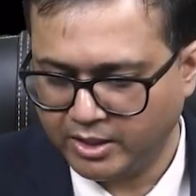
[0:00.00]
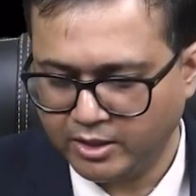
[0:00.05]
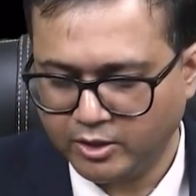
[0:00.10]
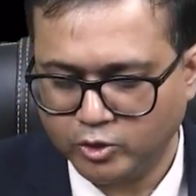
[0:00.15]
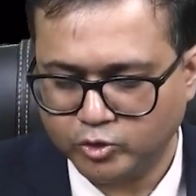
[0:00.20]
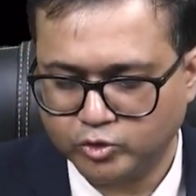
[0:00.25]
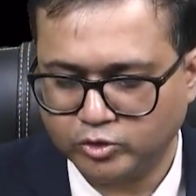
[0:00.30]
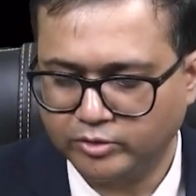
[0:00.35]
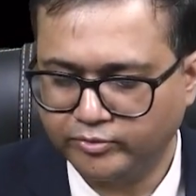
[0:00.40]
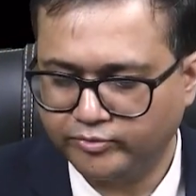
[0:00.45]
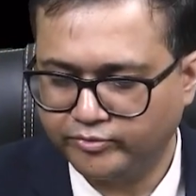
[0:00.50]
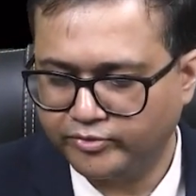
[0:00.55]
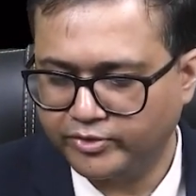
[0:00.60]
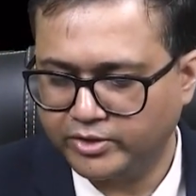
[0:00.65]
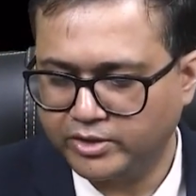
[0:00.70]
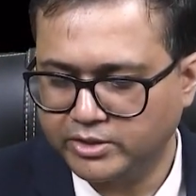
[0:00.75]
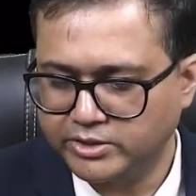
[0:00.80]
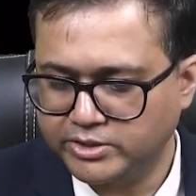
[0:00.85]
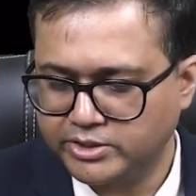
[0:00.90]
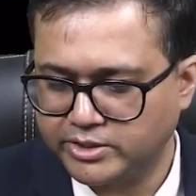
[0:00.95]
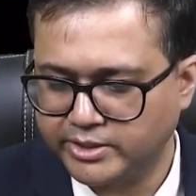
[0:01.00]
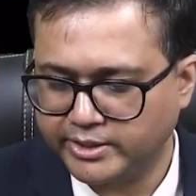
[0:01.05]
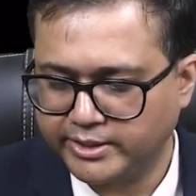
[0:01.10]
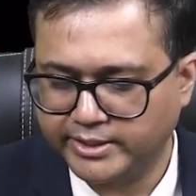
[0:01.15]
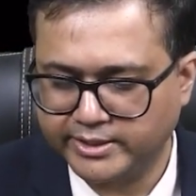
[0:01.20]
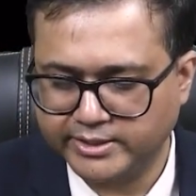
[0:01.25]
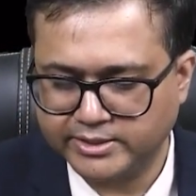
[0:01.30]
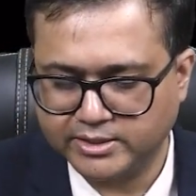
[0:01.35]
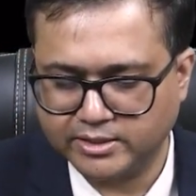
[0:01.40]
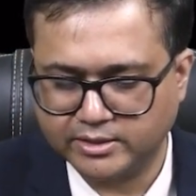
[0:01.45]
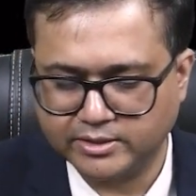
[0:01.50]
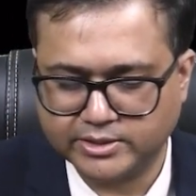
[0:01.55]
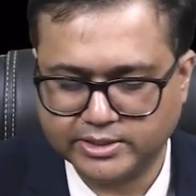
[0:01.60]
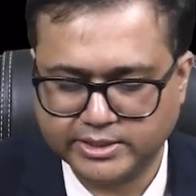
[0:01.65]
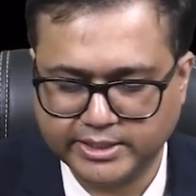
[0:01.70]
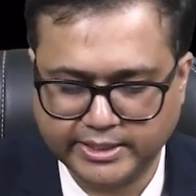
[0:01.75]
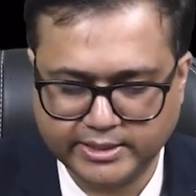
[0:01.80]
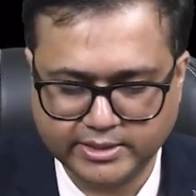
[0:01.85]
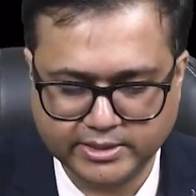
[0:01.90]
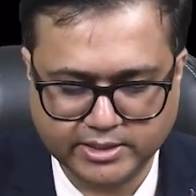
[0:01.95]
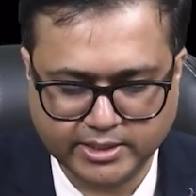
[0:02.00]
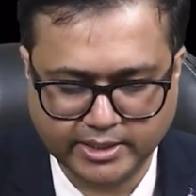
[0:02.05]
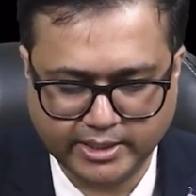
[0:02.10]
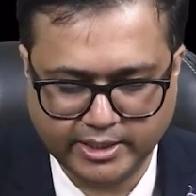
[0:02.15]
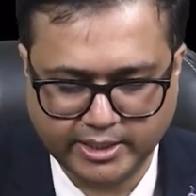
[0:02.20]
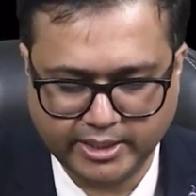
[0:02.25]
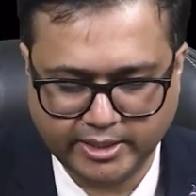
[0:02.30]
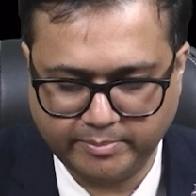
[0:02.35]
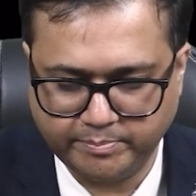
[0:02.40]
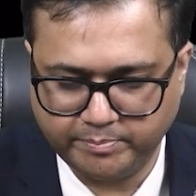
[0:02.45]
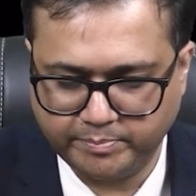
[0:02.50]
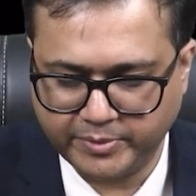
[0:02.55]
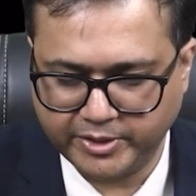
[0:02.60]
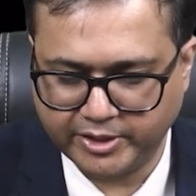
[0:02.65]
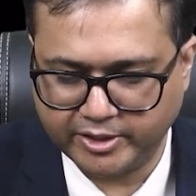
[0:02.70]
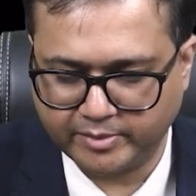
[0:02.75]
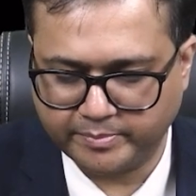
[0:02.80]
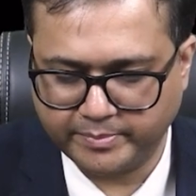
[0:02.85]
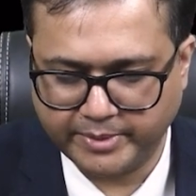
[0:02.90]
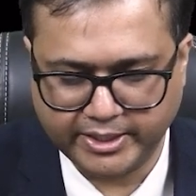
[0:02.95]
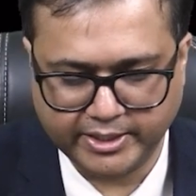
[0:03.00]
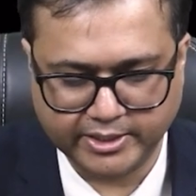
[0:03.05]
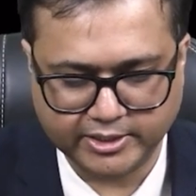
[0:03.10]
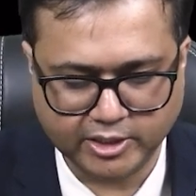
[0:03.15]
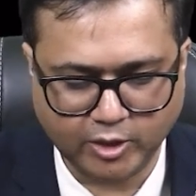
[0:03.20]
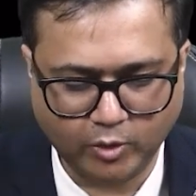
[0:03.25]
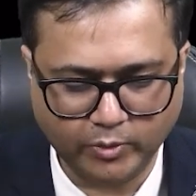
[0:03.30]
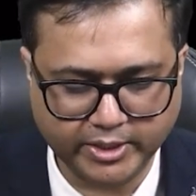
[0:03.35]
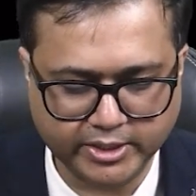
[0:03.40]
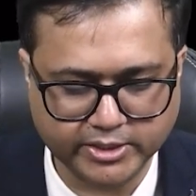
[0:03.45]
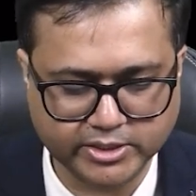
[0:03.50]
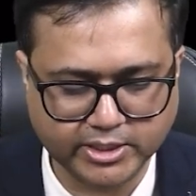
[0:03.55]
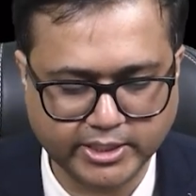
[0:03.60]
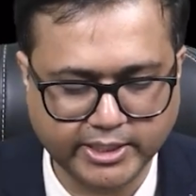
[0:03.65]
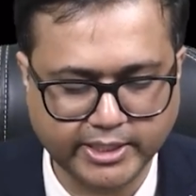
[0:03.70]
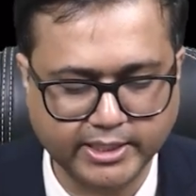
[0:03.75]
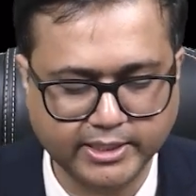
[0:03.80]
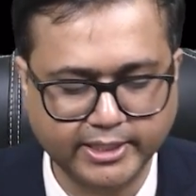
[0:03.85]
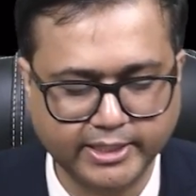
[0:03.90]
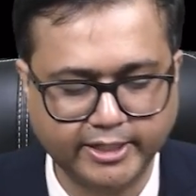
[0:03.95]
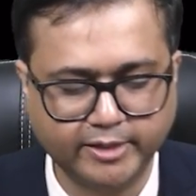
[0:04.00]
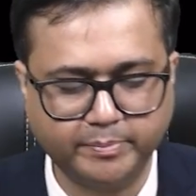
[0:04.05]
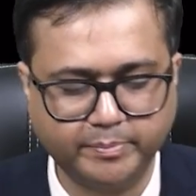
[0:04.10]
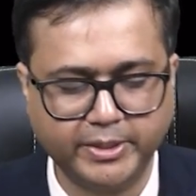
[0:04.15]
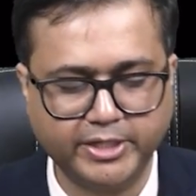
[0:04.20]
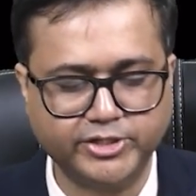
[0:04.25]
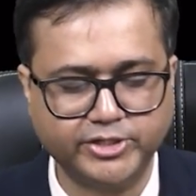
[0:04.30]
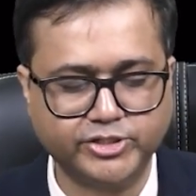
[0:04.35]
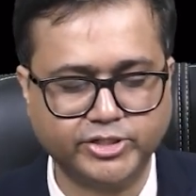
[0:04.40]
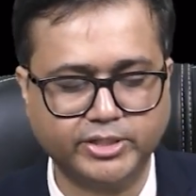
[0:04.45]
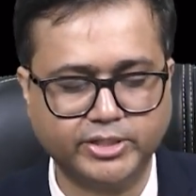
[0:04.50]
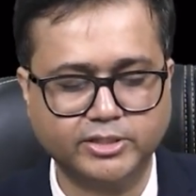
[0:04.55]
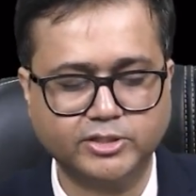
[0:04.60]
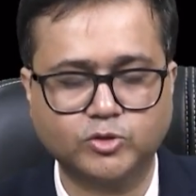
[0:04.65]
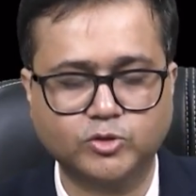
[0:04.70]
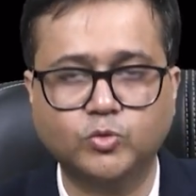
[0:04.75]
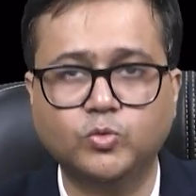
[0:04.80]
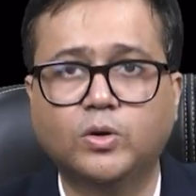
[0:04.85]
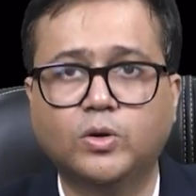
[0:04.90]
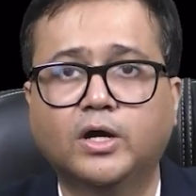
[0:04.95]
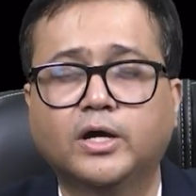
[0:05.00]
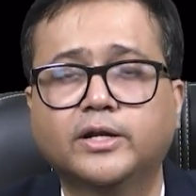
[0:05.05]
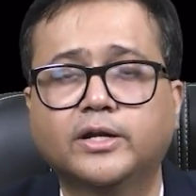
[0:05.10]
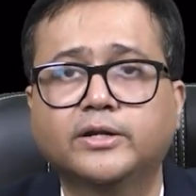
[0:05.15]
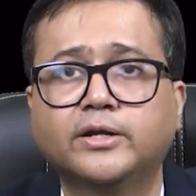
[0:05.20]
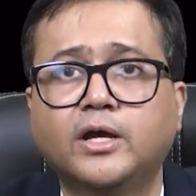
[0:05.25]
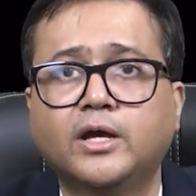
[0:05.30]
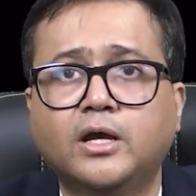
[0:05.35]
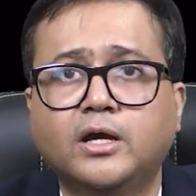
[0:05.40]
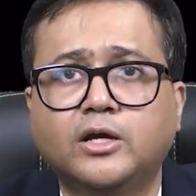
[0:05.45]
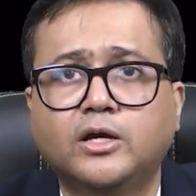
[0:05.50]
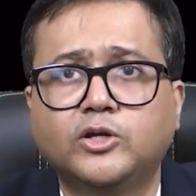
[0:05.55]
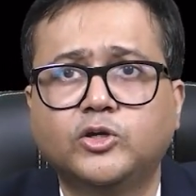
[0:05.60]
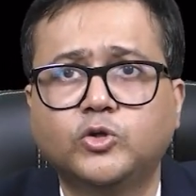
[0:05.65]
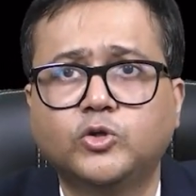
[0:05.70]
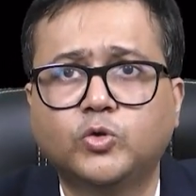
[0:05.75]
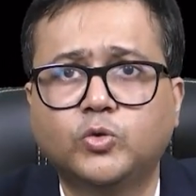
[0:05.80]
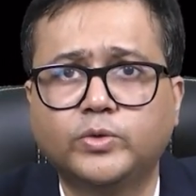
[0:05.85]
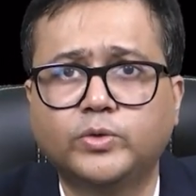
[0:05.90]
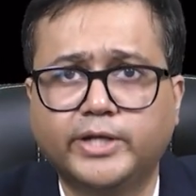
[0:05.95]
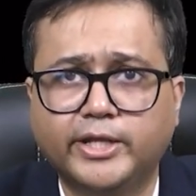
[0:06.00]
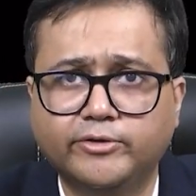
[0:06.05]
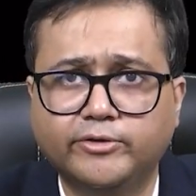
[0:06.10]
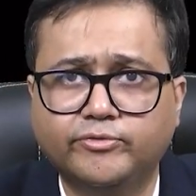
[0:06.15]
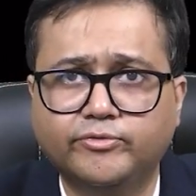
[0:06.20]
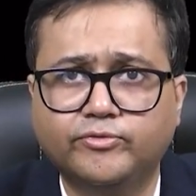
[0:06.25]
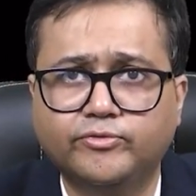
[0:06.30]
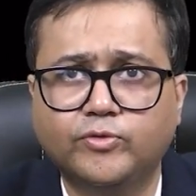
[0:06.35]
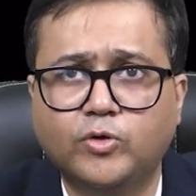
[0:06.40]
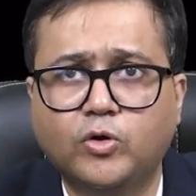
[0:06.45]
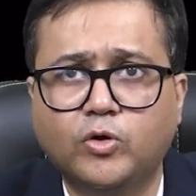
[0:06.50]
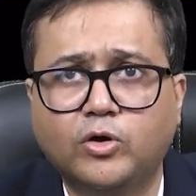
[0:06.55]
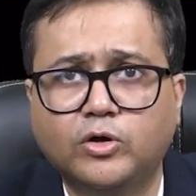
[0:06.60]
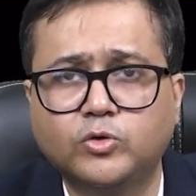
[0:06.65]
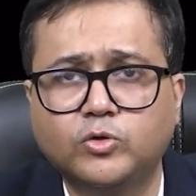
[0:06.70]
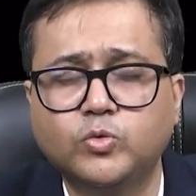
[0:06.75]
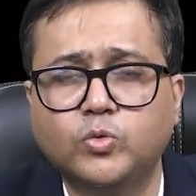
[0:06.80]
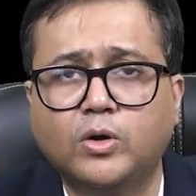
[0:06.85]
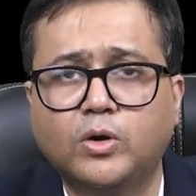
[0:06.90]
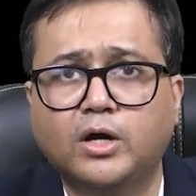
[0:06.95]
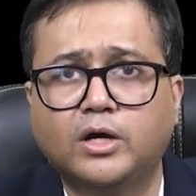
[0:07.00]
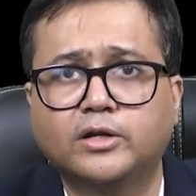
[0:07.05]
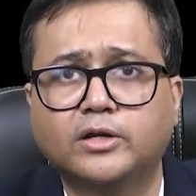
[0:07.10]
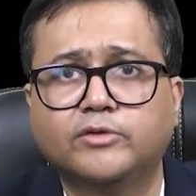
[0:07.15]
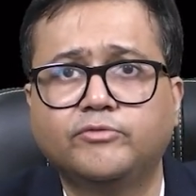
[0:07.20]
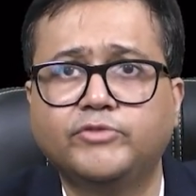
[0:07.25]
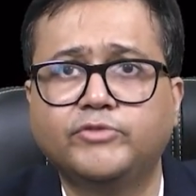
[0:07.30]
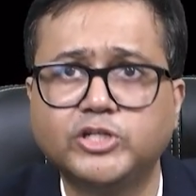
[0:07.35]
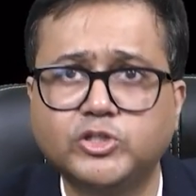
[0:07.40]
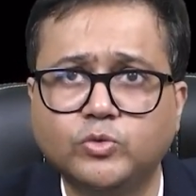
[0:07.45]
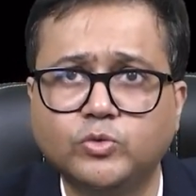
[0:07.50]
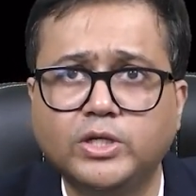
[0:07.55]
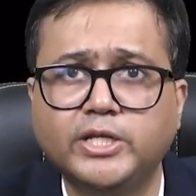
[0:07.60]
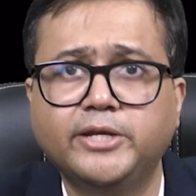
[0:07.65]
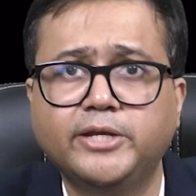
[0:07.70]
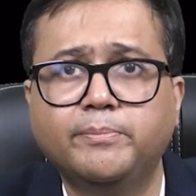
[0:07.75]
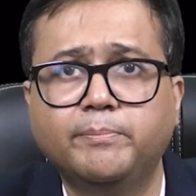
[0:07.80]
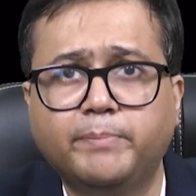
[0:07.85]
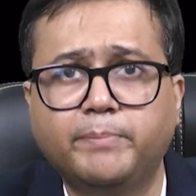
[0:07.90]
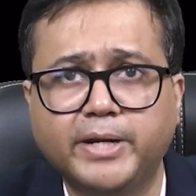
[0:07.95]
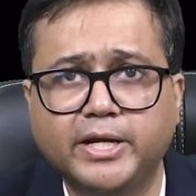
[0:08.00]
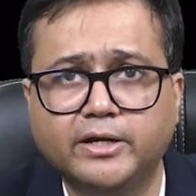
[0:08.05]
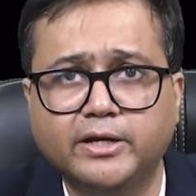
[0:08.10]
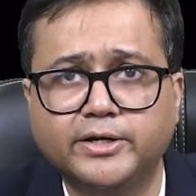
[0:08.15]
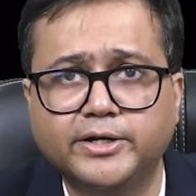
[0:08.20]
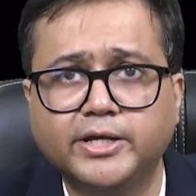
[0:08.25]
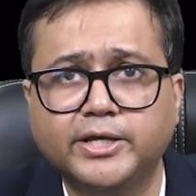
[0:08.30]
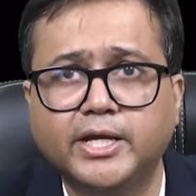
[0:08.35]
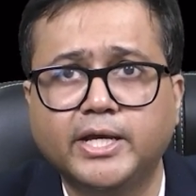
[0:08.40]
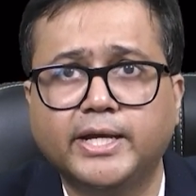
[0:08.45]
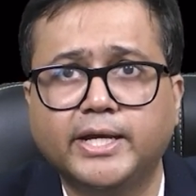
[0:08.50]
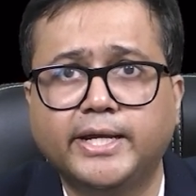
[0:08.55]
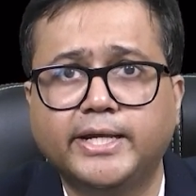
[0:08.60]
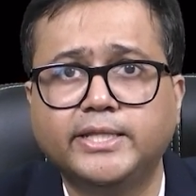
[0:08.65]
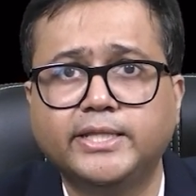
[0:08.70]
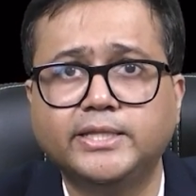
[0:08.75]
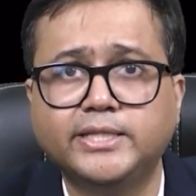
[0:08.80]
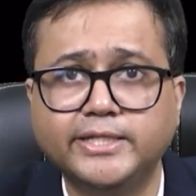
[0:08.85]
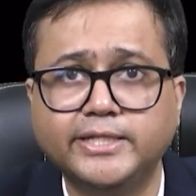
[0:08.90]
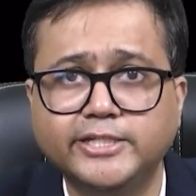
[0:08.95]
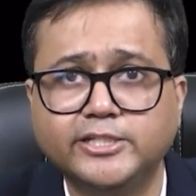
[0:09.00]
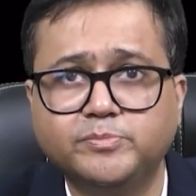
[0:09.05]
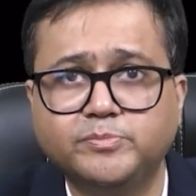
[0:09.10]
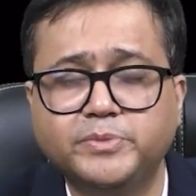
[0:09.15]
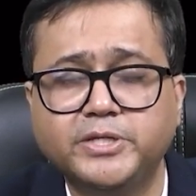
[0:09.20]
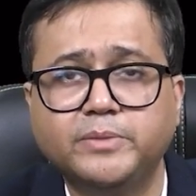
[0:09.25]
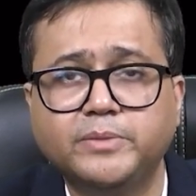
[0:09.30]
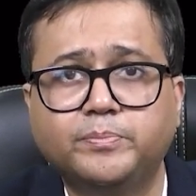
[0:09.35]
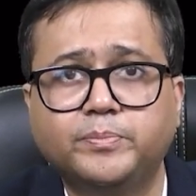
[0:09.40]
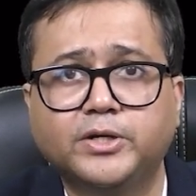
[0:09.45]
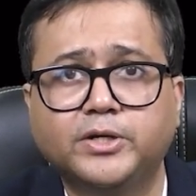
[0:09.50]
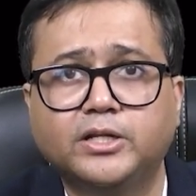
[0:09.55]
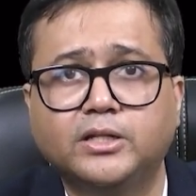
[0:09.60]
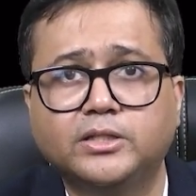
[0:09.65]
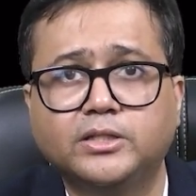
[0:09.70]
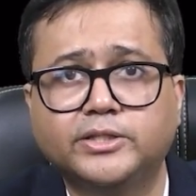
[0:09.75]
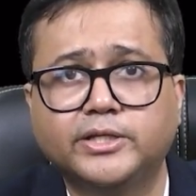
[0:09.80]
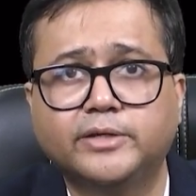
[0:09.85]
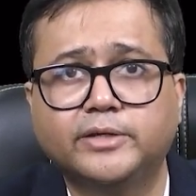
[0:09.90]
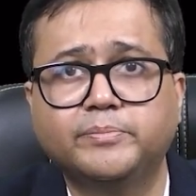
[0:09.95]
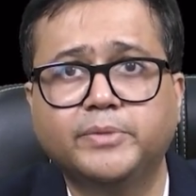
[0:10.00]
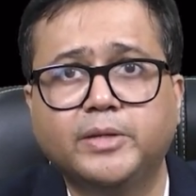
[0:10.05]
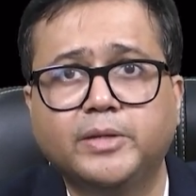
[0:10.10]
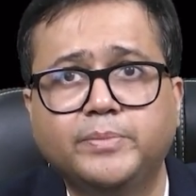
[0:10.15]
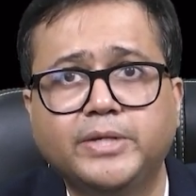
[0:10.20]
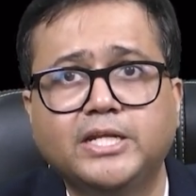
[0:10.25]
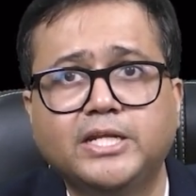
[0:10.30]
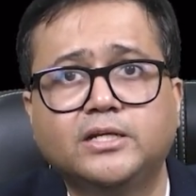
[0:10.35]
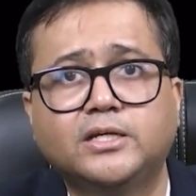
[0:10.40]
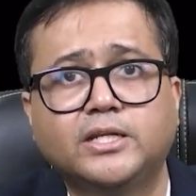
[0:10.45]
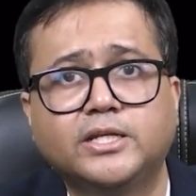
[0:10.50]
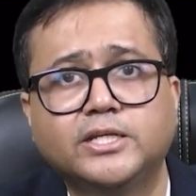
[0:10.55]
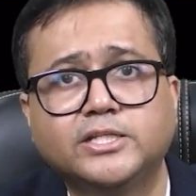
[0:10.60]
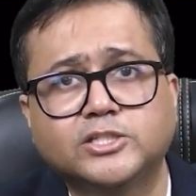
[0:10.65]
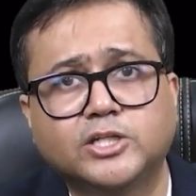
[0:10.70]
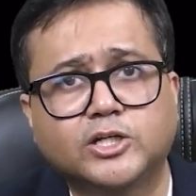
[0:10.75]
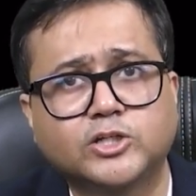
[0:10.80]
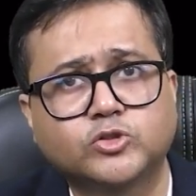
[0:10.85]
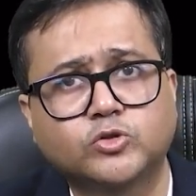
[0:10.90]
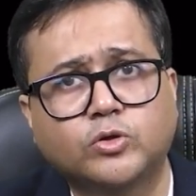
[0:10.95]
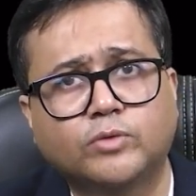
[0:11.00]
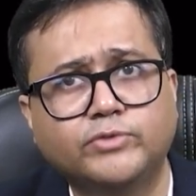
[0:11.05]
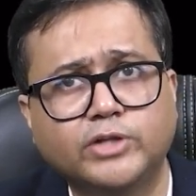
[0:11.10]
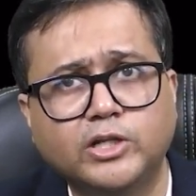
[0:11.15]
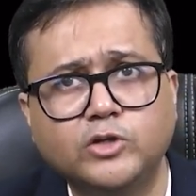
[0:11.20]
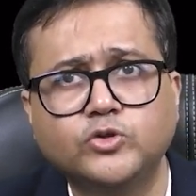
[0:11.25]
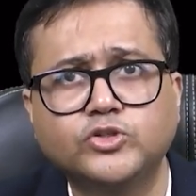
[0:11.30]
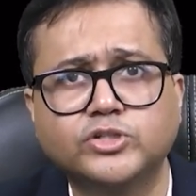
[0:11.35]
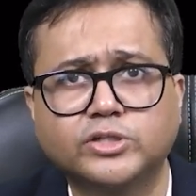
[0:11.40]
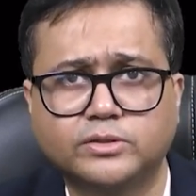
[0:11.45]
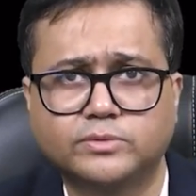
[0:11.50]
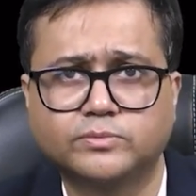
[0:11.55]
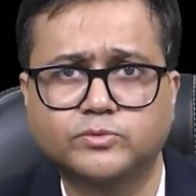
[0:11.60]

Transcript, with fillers: So the first is sensory impairment. Now it is seen that patients who are, you know, deaf or who are visually impaired, in these people, there may be increased risk of delusion.